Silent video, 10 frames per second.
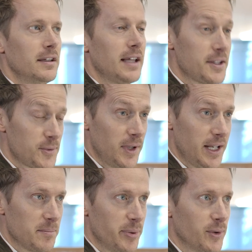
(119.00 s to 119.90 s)
That's
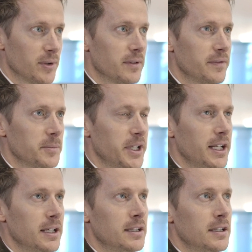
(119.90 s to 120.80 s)
really important for me.
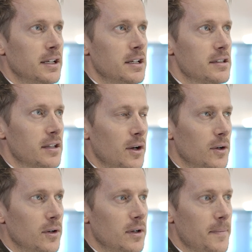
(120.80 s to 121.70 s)

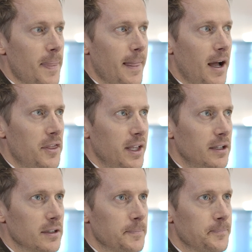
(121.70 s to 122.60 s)
So I think